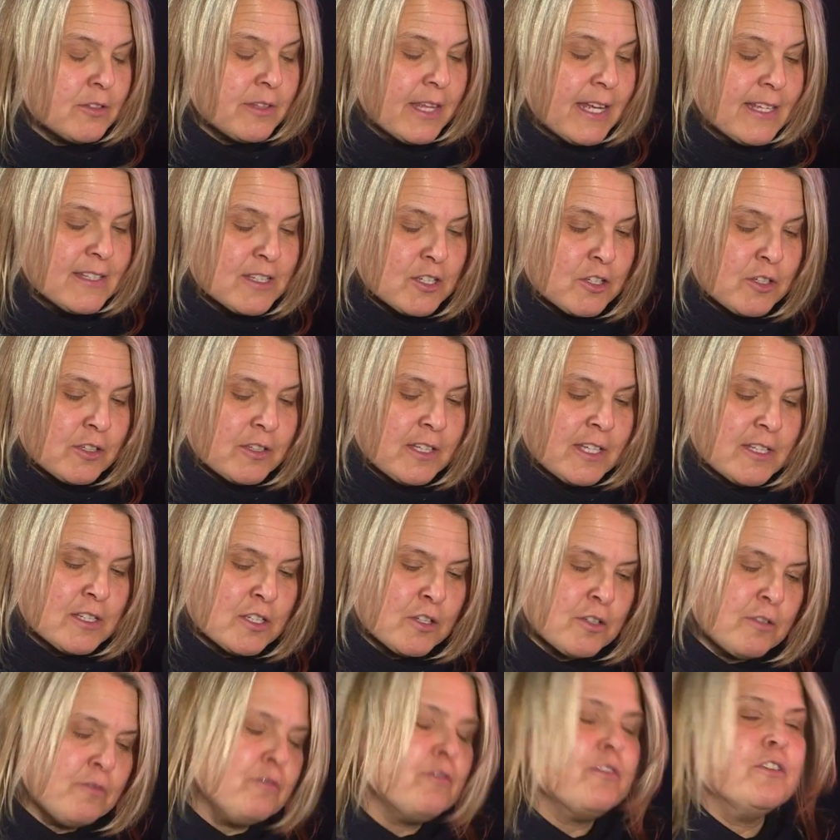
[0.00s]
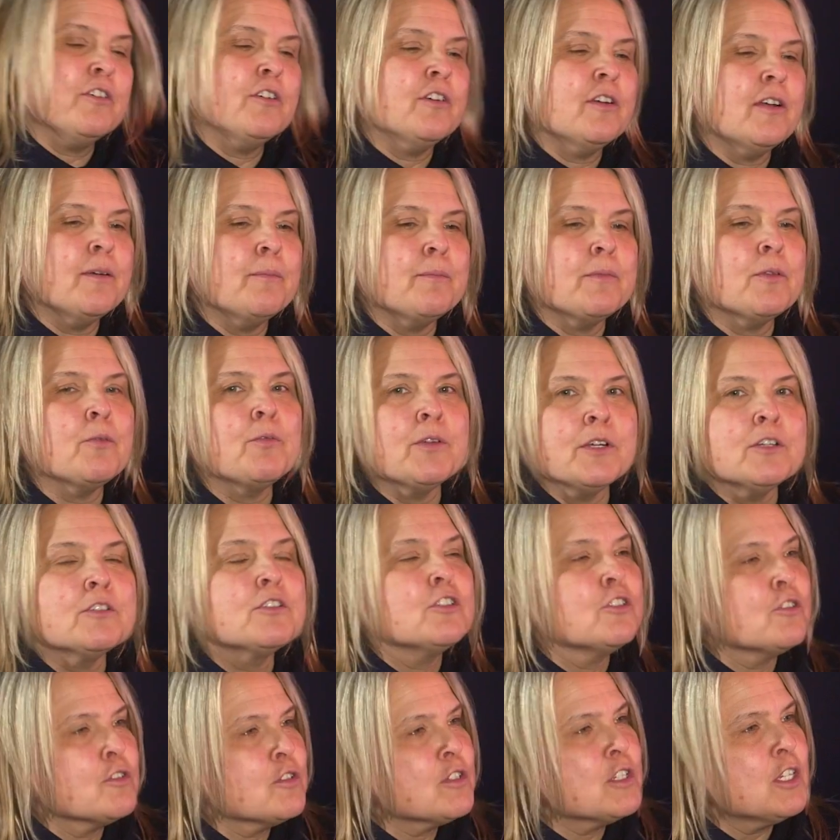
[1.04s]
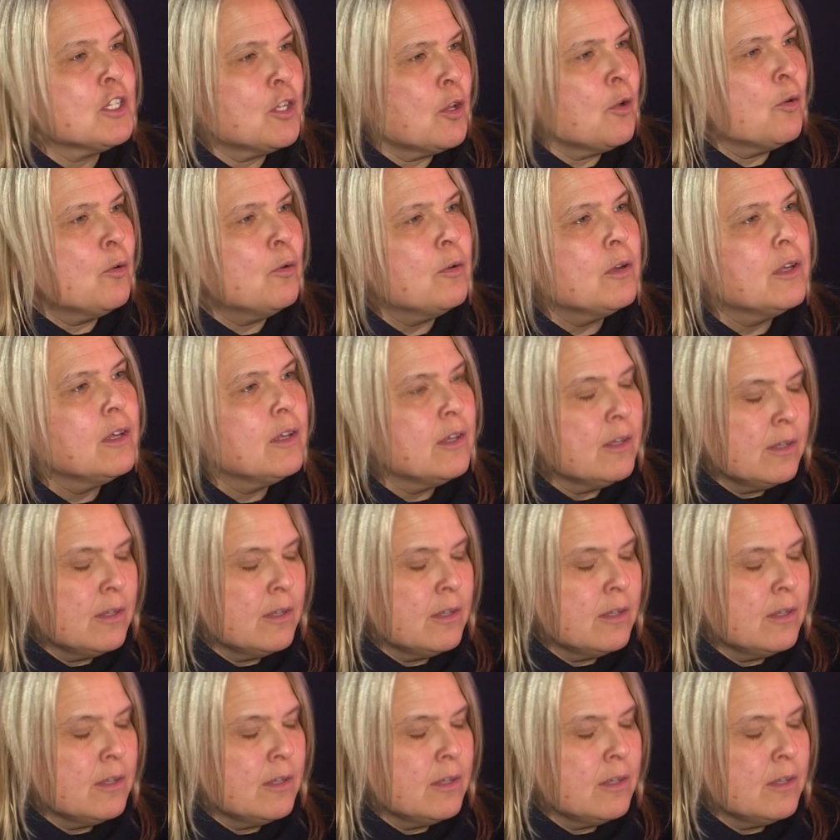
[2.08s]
So that's good. That's good for the realtors to know.